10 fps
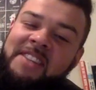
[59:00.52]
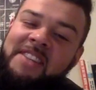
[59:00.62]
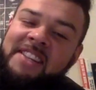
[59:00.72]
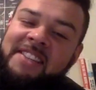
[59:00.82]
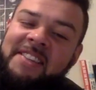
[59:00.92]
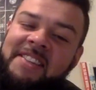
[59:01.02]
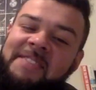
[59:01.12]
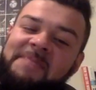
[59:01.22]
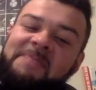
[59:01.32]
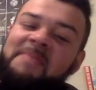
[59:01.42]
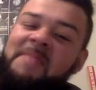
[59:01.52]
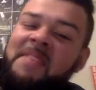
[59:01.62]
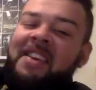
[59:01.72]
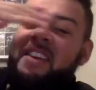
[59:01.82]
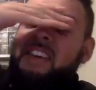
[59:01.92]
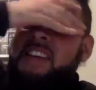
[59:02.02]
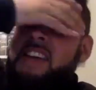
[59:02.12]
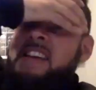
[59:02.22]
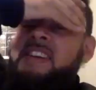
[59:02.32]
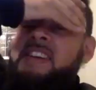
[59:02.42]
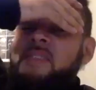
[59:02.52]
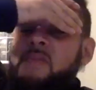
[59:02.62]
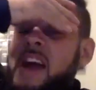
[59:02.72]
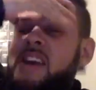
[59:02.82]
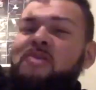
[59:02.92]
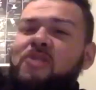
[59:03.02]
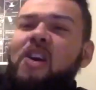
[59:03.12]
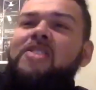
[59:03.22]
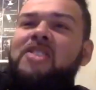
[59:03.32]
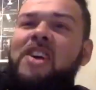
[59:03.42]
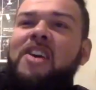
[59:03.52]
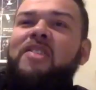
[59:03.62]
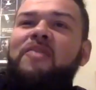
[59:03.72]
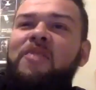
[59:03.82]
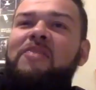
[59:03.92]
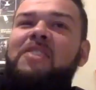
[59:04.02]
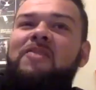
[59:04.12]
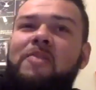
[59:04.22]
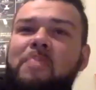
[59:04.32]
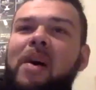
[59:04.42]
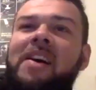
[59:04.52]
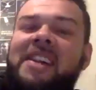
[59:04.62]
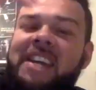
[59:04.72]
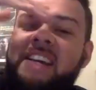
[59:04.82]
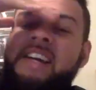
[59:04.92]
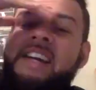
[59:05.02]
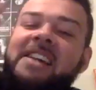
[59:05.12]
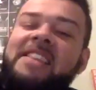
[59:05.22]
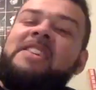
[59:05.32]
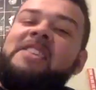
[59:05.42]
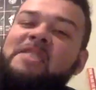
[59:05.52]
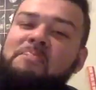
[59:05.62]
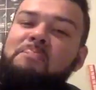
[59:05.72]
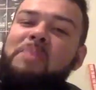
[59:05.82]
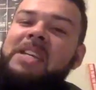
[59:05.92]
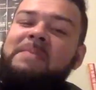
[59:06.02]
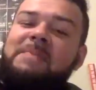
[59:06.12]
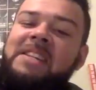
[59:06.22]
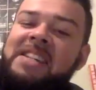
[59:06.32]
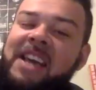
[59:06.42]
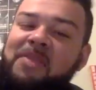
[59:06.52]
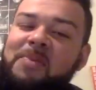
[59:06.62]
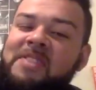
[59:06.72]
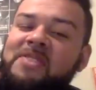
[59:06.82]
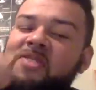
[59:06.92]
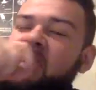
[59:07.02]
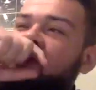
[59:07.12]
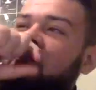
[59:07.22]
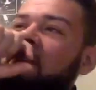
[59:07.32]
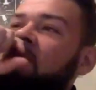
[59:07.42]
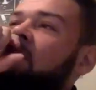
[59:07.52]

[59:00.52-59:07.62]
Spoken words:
things. Why do you charge $150 for parking? And then just beat him to death with the shovel.